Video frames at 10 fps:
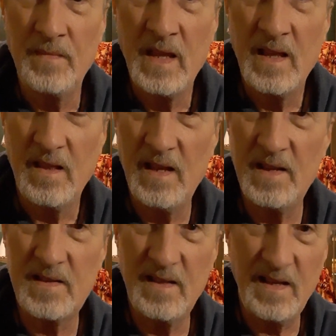
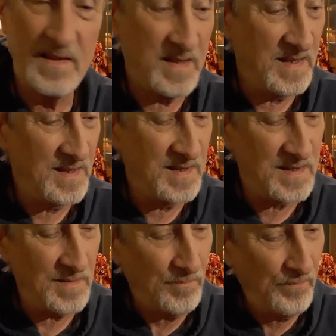This is
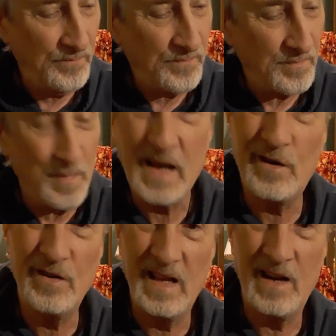
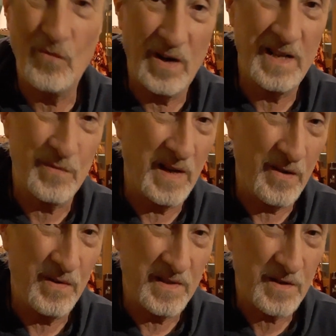better than it was when it
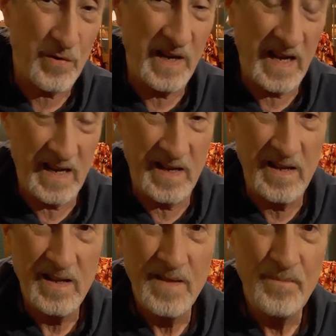was created
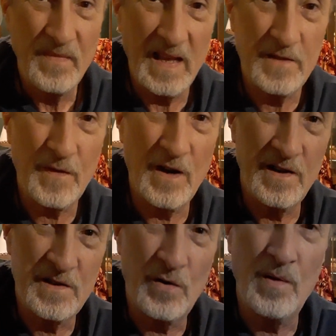as far
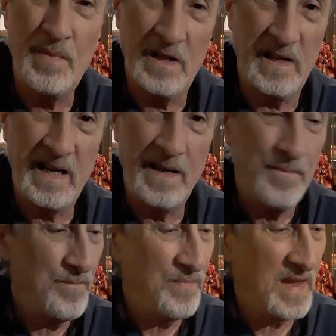as durability
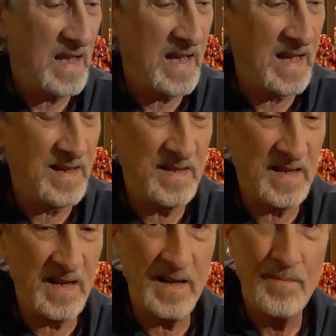and
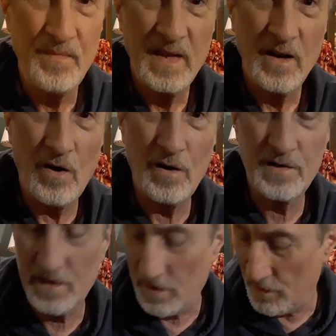
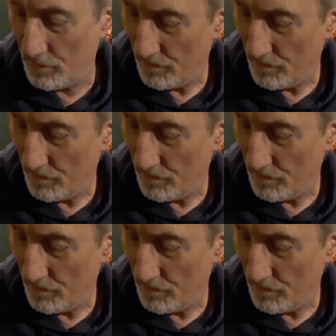also